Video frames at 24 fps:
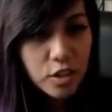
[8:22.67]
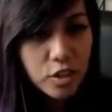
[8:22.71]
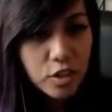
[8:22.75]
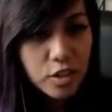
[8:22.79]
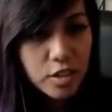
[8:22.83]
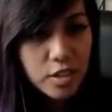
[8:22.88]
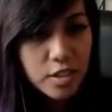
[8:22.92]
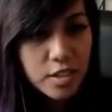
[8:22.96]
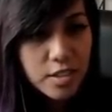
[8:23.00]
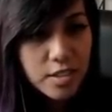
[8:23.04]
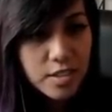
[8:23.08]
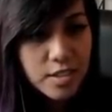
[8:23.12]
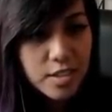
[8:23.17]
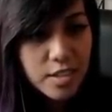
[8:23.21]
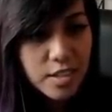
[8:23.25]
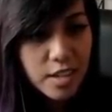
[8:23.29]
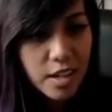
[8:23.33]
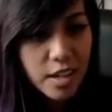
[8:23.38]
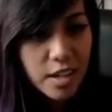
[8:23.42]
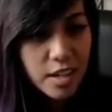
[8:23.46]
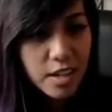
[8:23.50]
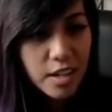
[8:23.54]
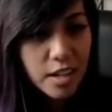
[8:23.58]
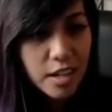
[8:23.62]
Treacherous
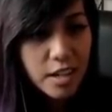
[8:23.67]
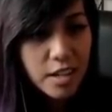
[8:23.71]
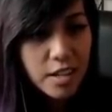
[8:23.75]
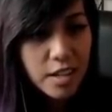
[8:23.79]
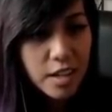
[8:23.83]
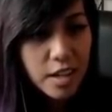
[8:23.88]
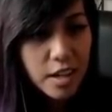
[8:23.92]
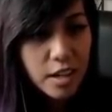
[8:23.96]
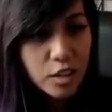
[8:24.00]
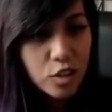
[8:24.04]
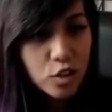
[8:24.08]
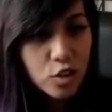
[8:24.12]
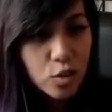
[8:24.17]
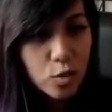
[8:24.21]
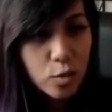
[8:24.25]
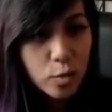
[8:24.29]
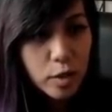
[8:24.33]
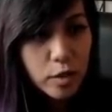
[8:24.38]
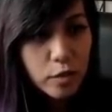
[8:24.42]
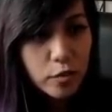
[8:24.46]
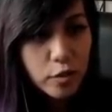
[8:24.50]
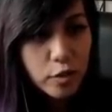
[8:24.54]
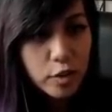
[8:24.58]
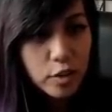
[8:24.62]
instead, and then I just
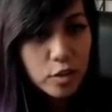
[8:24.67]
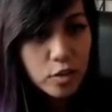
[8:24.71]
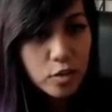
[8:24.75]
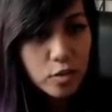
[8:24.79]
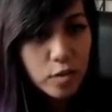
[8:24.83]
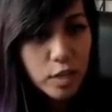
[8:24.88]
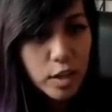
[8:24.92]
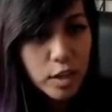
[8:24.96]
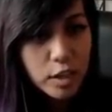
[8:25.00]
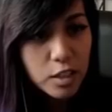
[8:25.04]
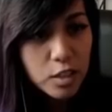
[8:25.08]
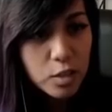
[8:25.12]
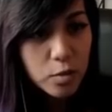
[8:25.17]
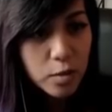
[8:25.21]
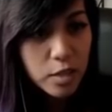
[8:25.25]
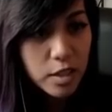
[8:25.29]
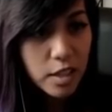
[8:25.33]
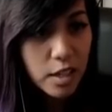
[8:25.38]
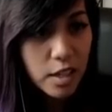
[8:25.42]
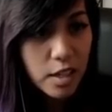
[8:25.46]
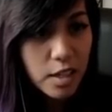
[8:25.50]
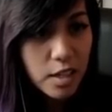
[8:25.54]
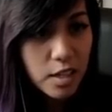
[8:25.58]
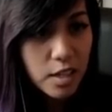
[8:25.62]
went for direct
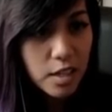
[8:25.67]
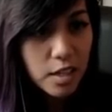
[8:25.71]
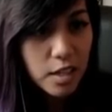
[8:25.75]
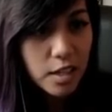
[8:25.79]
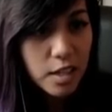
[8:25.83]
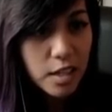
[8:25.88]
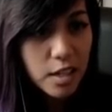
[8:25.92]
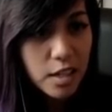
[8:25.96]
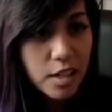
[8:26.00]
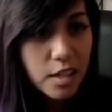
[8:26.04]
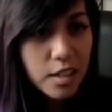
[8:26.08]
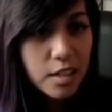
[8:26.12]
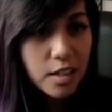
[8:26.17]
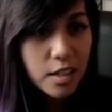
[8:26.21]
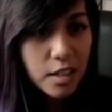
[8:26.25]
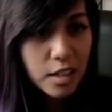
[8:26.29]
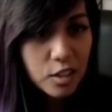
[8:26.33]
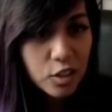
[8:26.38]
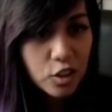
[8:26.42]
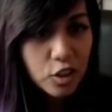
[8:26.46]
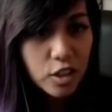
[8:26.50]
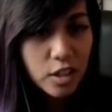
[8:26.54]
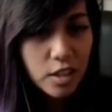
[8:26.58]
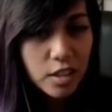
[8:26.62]
with Anki, and
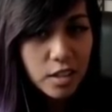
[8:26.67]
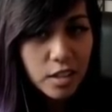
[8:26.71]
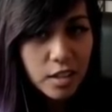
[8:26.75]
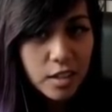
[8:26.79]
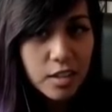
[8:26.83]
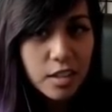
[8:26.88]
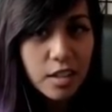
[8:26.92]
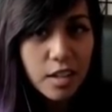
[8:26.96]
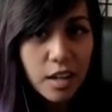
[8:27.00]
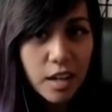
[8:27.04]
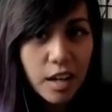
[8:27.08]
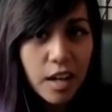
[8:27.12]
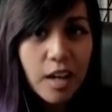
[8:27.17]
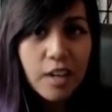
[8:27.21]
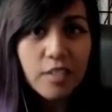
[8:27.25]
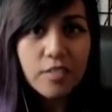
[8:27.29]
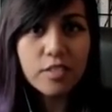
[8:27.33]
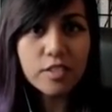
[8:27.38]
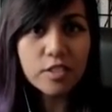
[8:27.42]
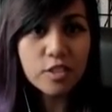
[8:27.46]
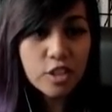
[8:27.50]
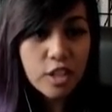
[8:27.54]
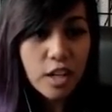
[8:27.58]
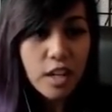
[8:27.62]
then I
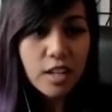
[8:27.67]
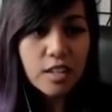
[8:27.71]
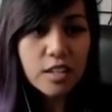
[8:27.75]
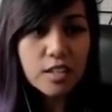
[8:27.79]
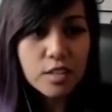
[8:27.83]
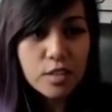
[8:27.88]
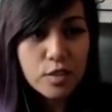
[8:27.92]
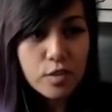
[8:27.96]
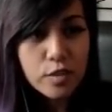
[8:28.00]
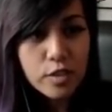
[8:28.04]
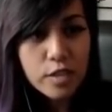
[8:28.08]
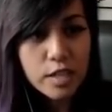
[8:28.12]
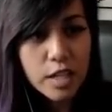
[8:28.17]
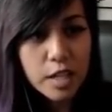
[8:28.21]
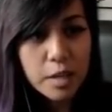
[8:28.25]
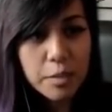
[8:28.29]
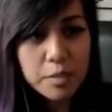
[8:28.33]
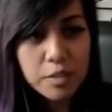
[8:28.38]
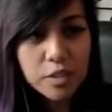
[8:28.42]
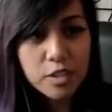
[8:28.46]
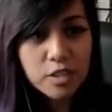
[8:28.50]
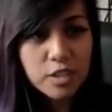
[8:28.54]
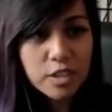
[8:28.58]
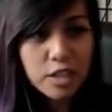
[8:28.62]
have the Chalice for
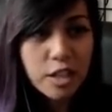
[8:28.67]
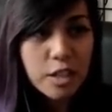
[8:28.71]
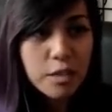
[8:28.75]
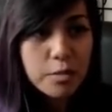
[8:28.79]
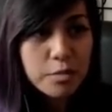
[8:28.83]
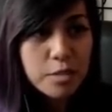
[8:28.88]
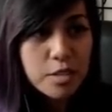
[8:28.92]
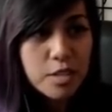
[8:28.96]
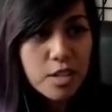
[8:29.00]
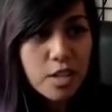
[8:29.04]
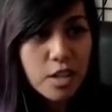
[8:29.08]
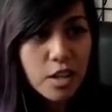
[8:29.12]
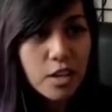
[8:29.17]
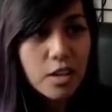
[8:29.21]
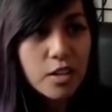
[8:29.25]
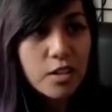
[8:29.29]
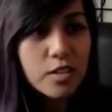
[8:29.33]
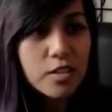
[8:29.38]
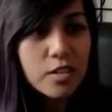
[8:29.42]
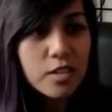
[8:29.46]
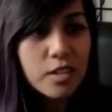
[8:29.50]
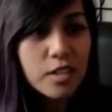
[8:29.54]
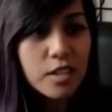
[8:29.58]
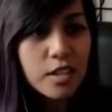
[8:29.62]
damage steps.
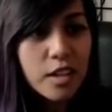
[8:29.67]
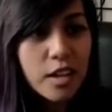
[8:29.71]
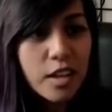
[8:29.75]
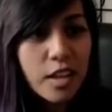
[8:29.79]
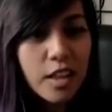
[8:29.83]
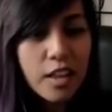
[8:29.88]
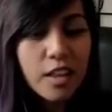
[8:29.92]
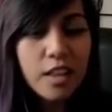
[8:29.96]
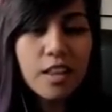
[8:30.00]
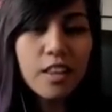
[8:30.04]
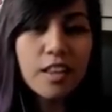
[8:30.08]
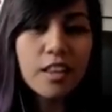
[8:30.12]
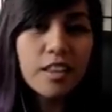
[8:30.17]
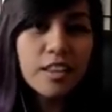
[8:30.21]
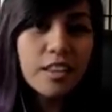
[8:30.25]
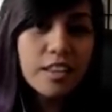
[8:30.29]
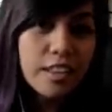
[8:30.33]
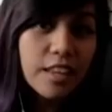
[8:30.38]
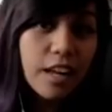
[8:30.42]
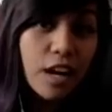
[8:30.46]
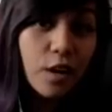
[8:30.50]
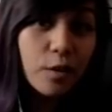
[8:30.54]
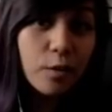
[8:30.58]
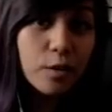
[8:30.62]
So
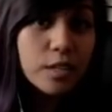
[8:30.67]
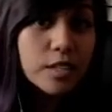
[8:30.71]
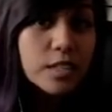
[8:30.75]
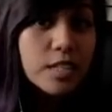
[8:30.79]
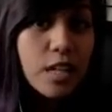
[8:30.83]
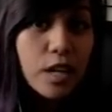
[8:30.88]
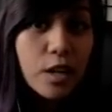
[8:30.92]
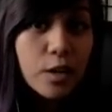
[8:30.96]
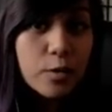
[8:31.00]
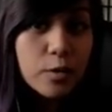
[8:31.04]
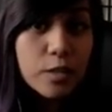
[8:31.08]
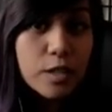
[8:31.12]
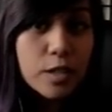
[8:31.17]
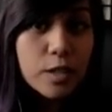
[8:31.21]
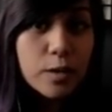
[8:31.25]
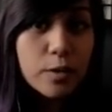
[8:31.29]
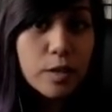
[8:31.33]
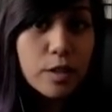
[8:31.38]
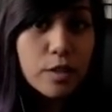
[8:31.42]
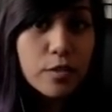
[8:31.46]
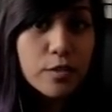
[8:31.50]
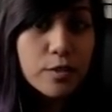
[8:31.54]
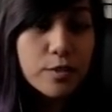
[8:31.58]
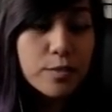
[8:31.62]
that worked out really
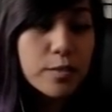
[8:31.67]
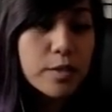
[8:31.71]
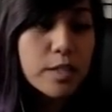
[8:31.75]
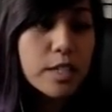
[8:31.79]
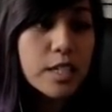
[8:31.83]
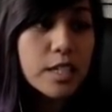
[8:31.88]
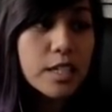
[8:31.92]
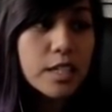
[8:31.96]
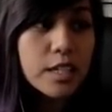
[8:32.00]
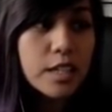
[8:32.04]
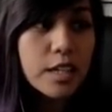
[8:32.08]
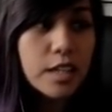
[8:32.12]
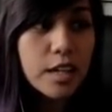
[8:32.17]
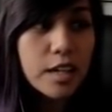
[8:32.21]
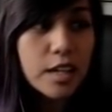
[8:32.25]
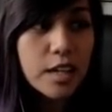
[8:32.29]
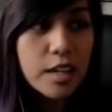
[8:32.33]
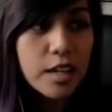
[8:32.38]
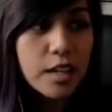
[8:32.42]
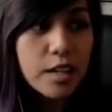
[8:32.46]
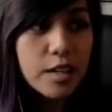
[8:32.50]
well for me.